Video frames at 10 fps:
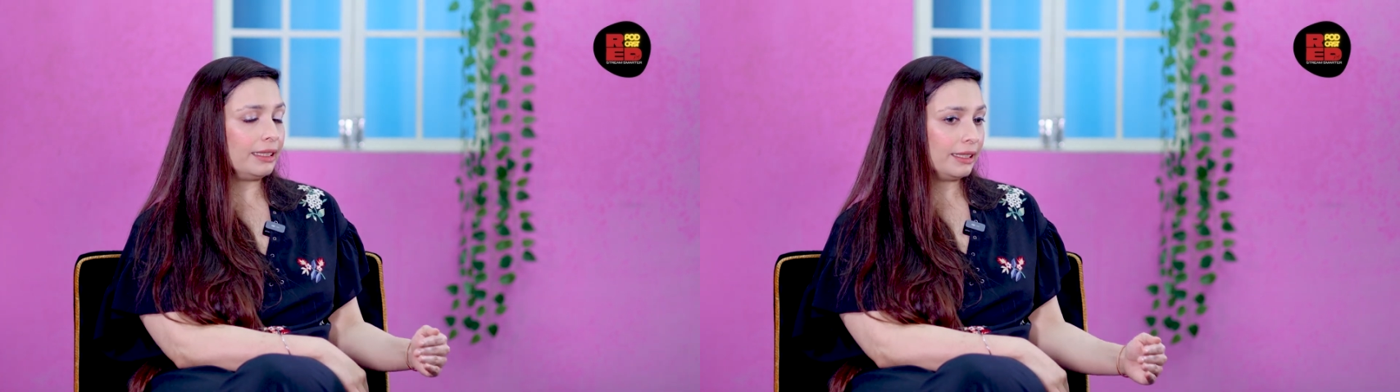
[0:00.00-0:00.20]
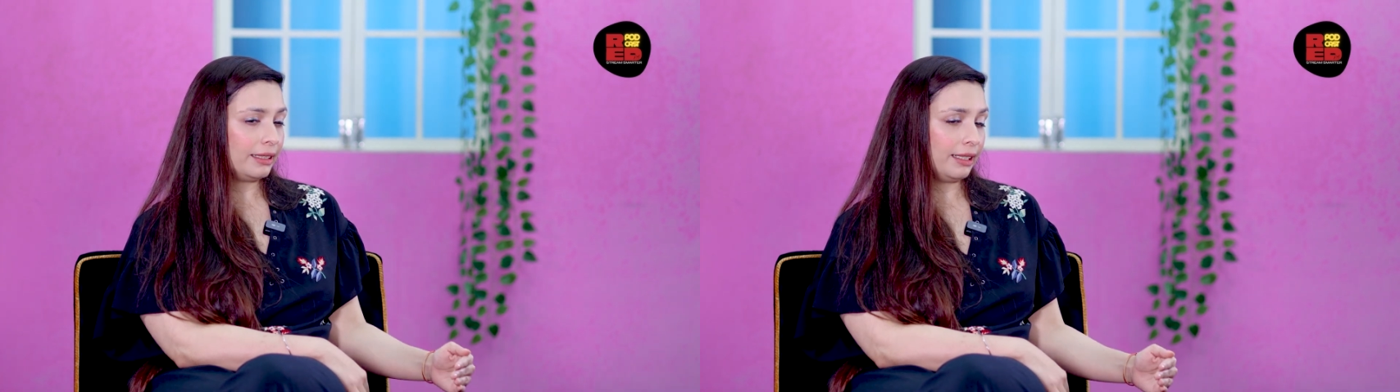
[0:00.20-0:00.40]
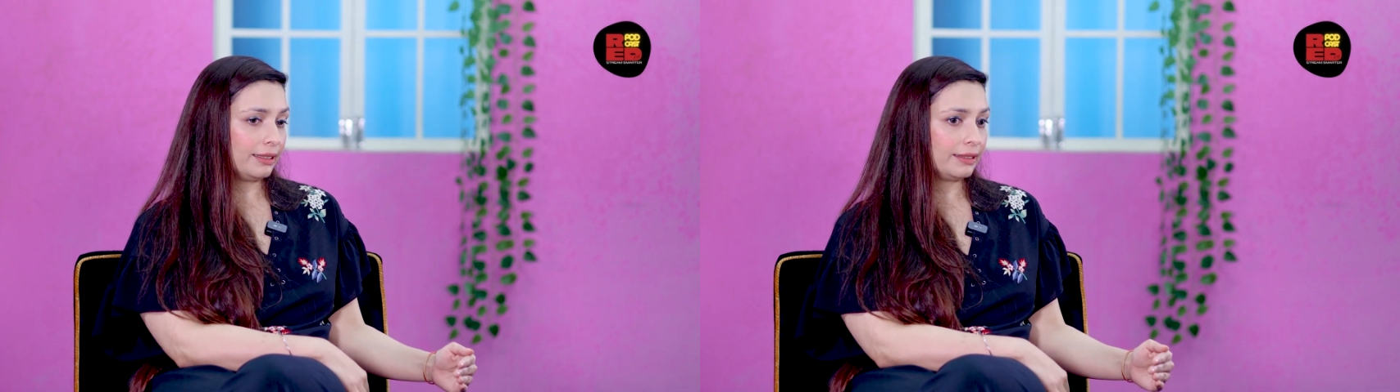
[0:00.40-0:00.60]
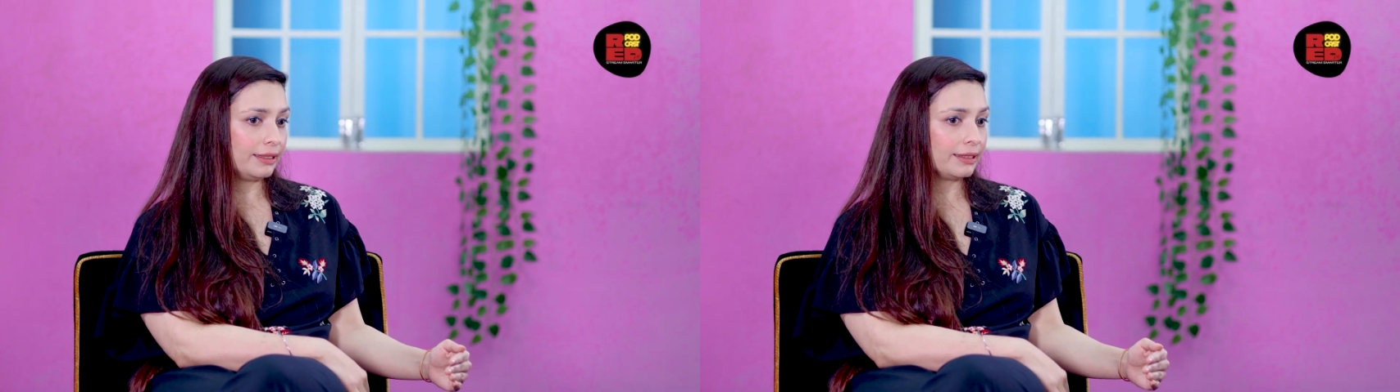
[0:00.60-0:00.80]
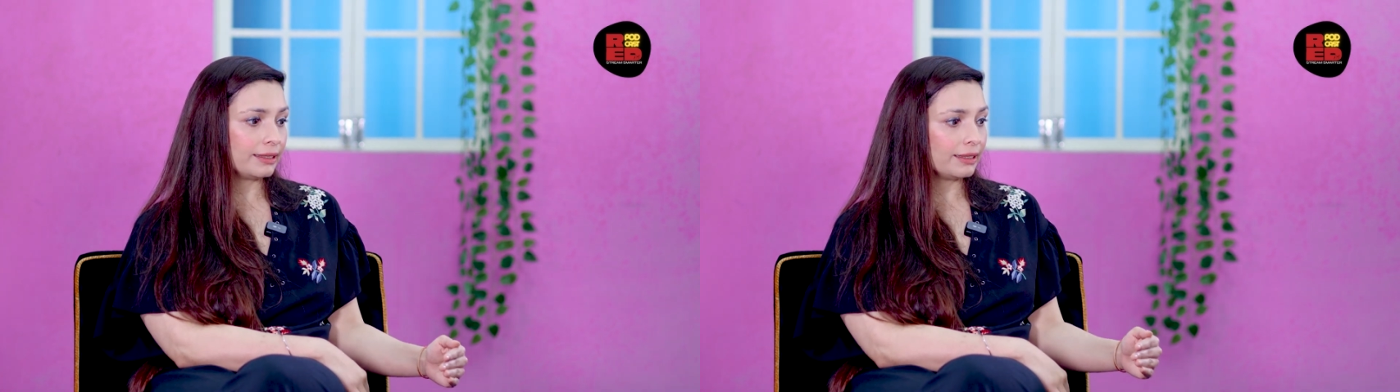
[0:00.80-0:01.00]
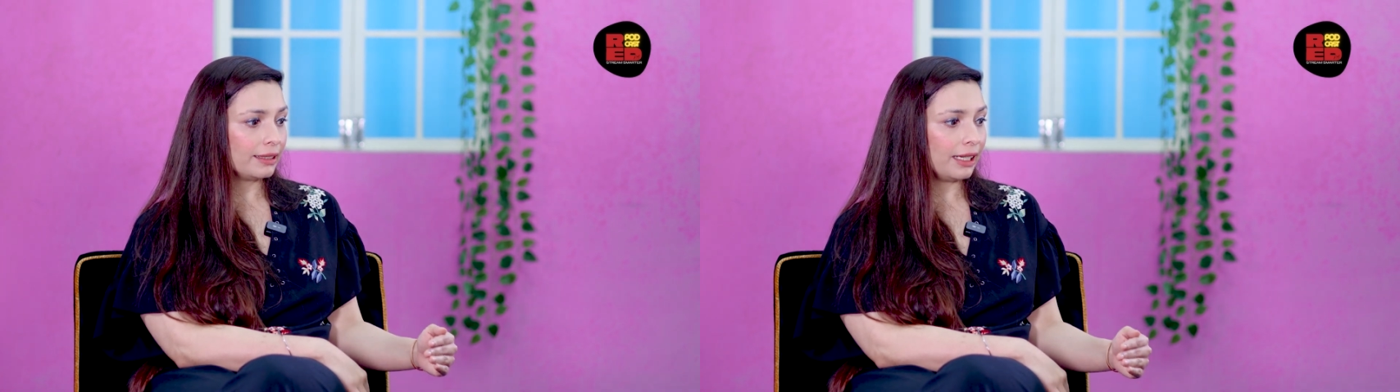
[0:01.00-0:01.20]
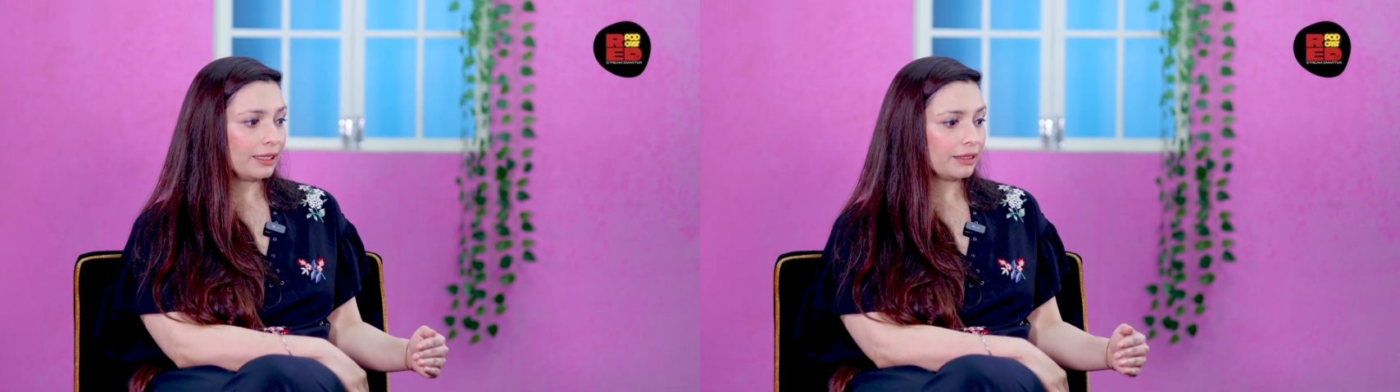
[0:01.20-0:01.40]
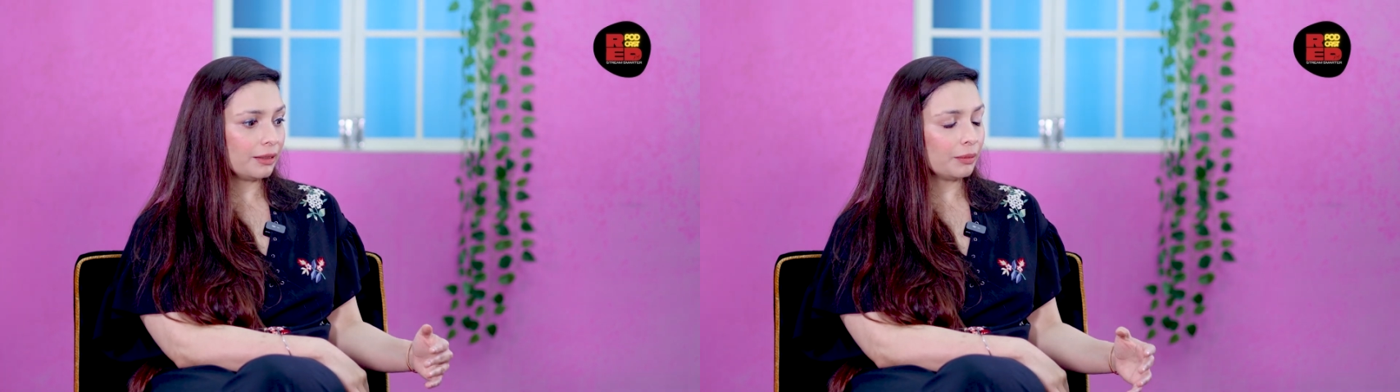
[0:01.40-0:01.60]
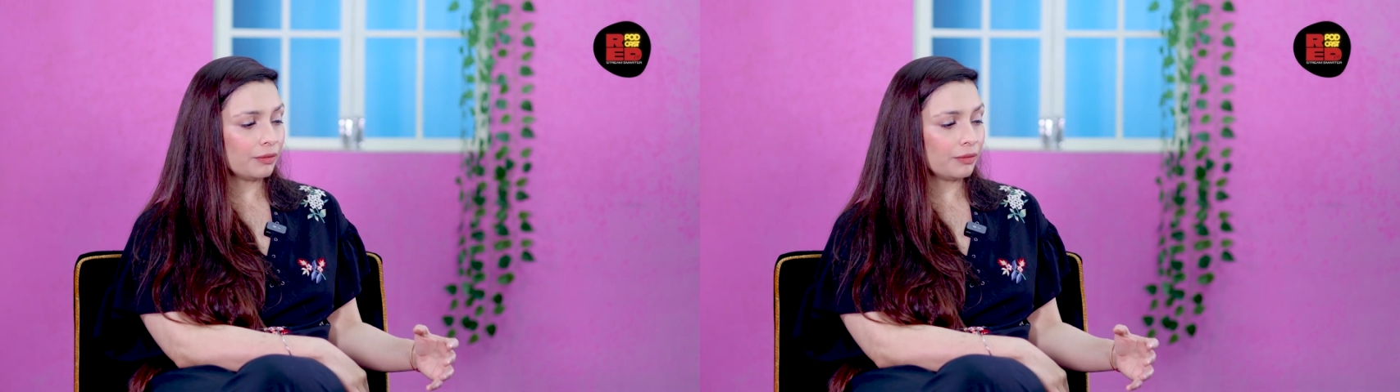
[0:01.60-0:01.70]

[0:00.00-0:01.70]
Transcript: eating does is that